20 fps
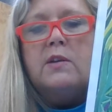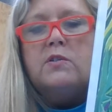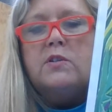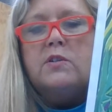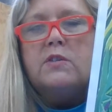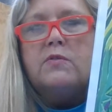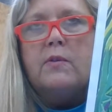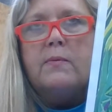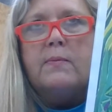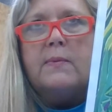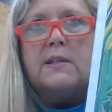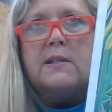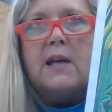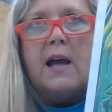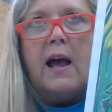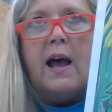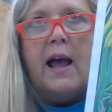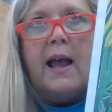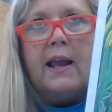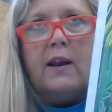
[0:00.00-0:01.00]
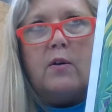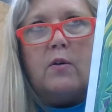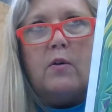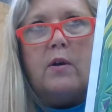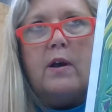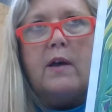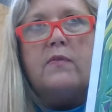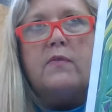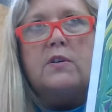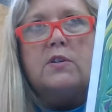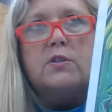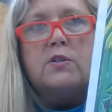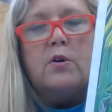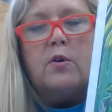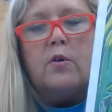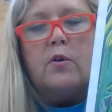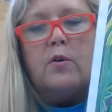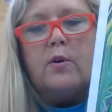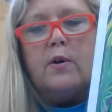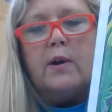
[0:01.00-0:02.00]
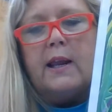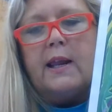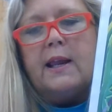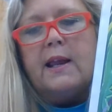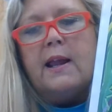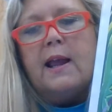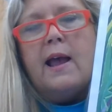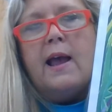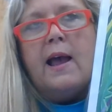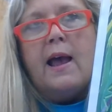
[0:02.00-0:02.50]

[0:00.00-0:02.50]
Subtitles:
Just from the title of the story,